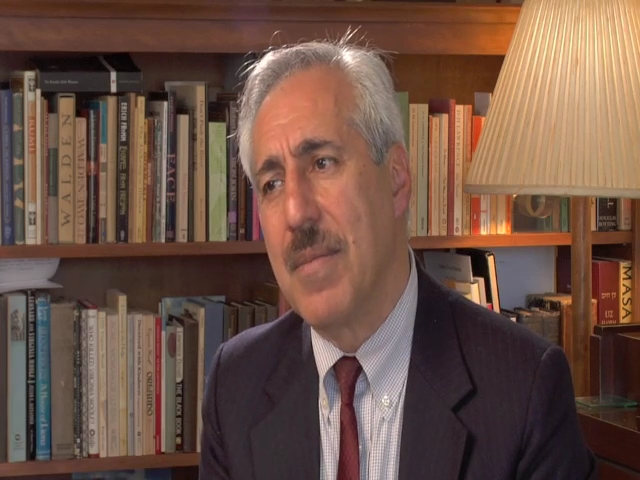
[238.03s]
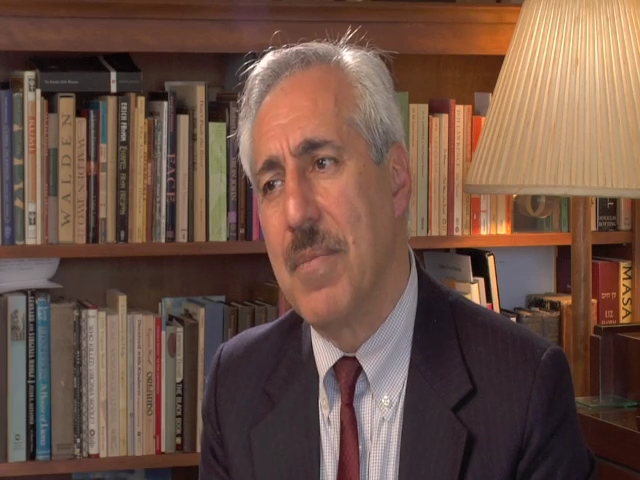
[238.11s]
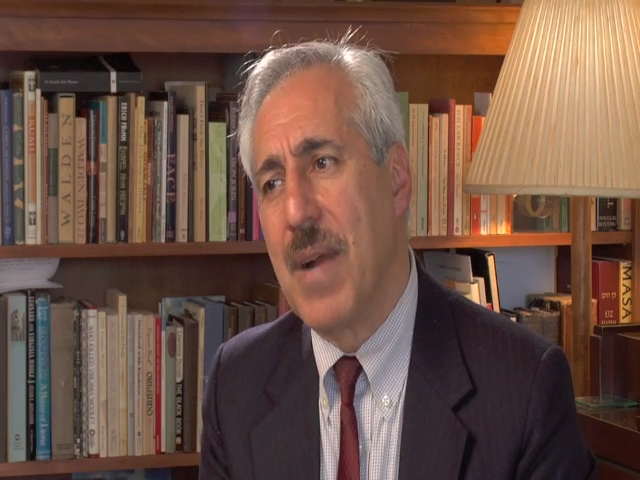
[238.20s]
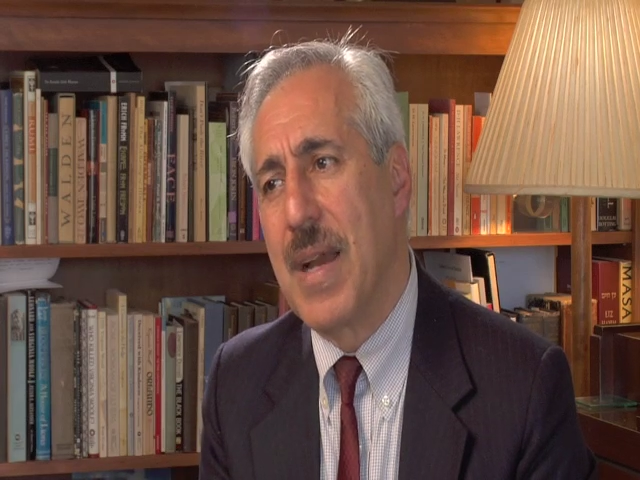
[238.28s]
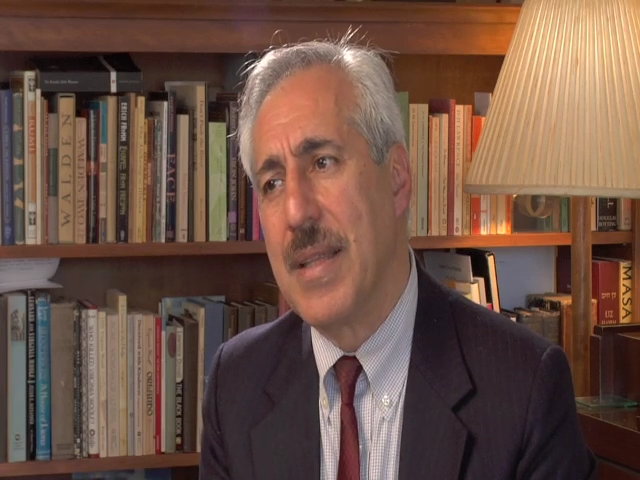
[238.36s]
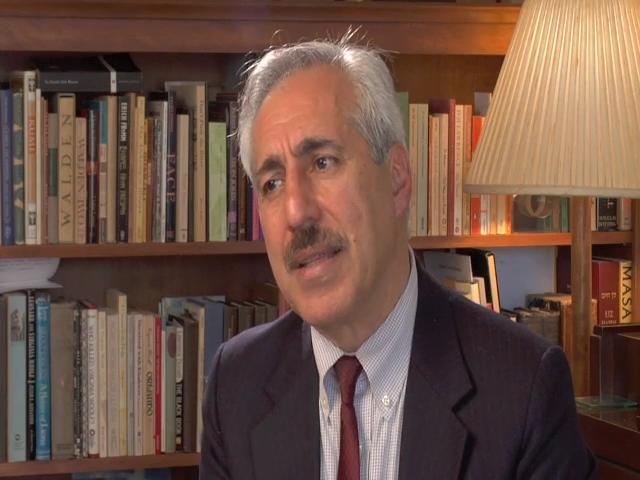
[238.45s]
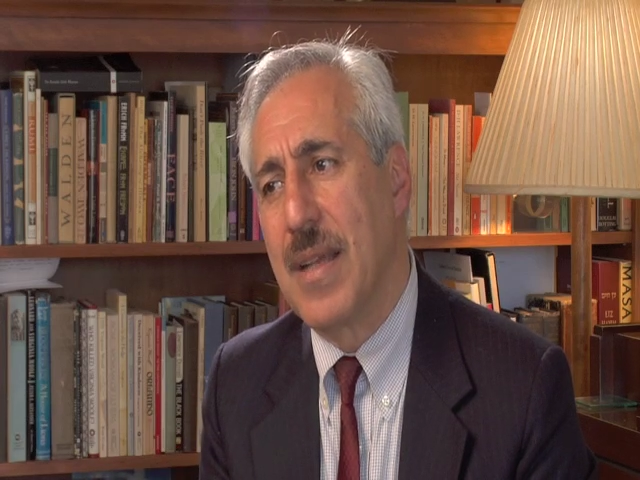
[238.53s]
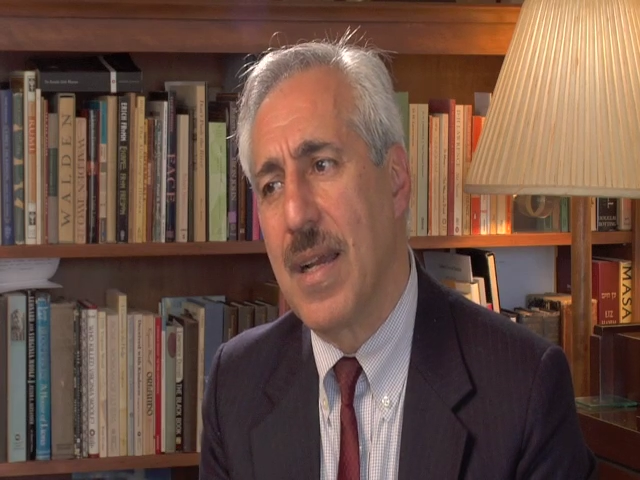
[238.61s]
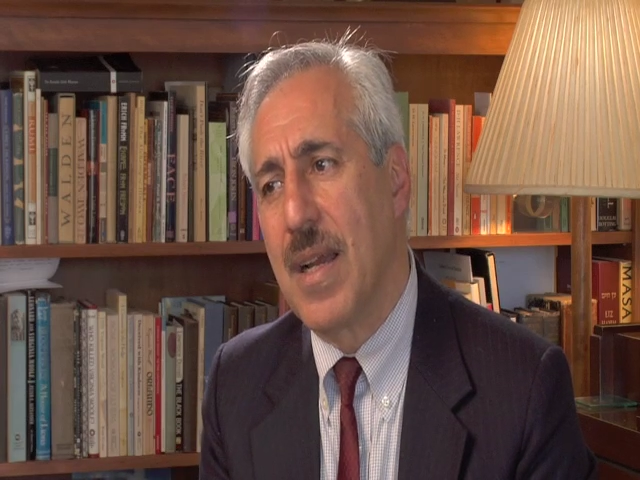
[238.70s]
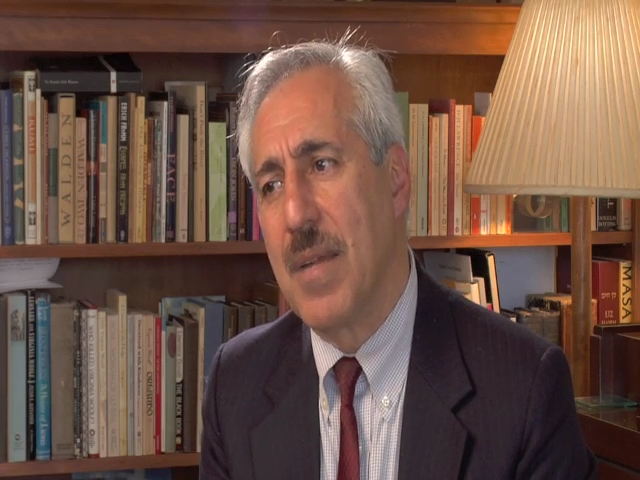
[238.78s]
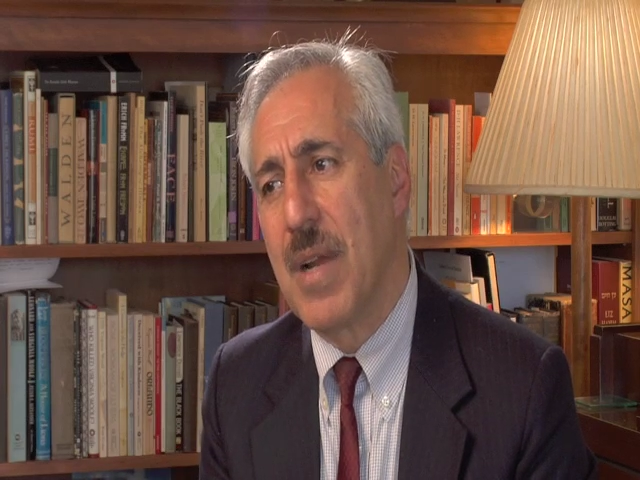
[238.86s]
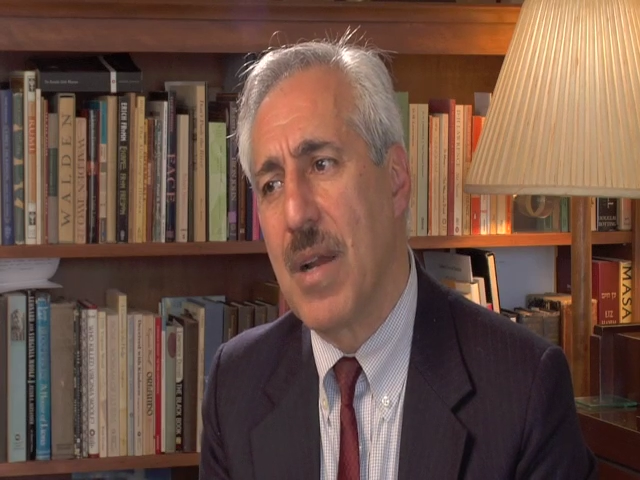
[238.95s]
by the
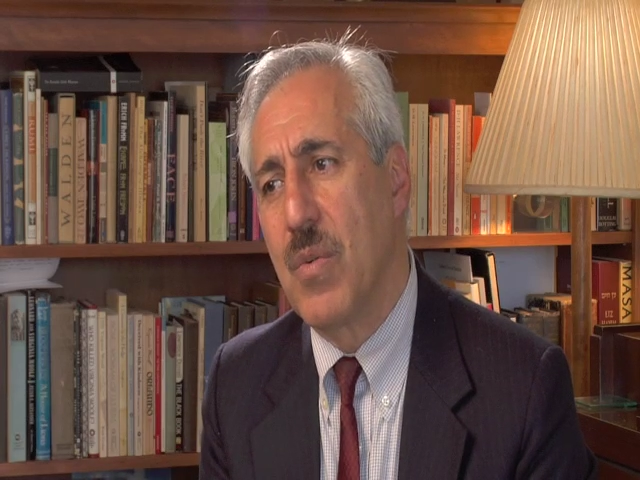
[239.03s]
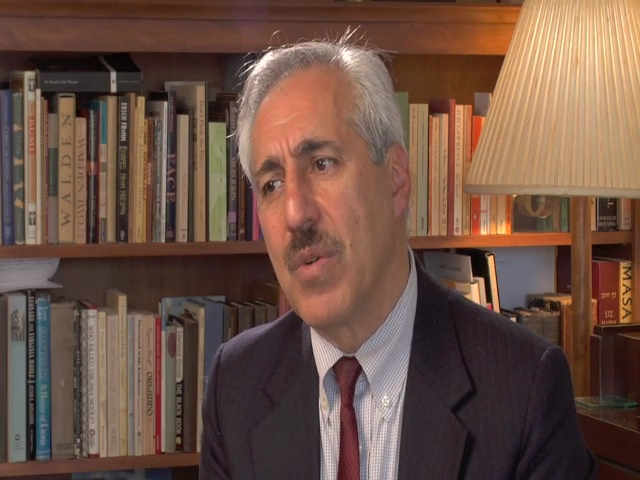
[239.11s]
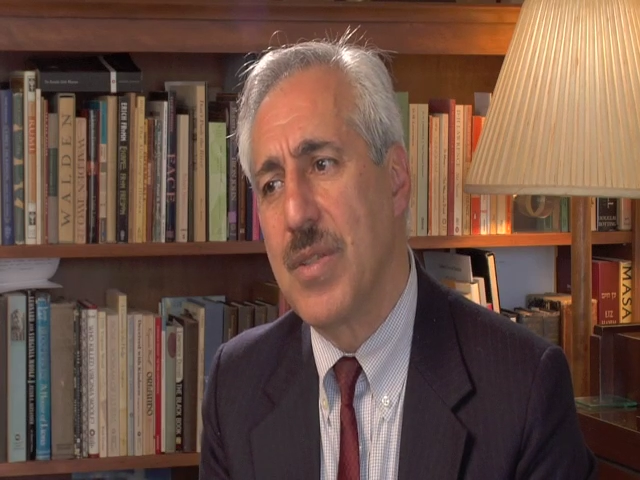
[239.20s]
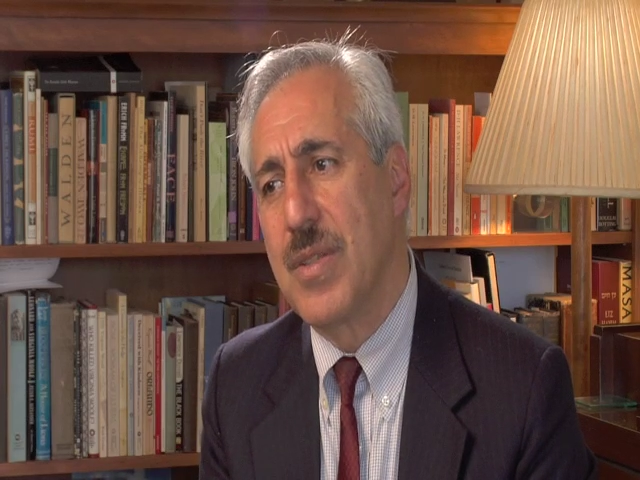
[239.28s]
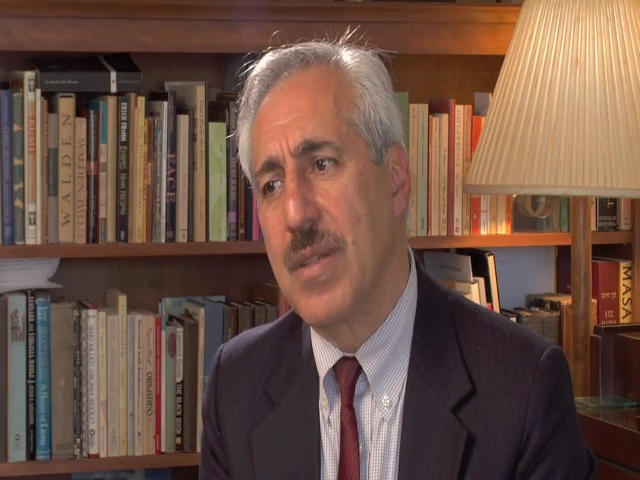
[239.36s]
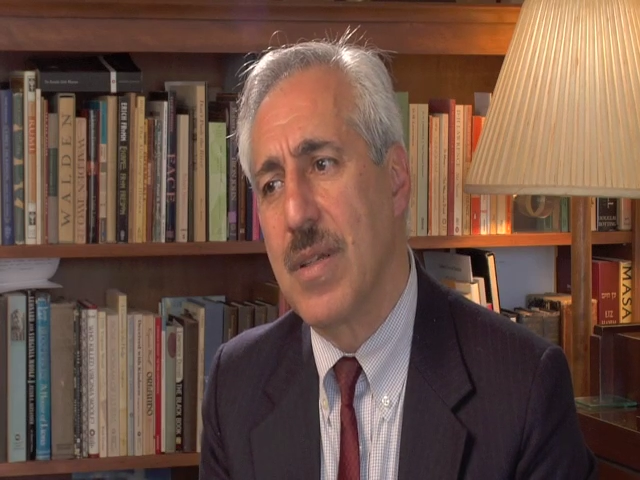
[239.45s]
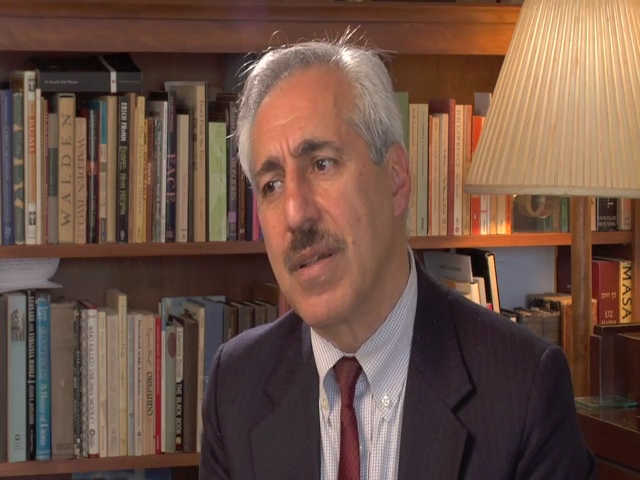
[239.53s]
time I was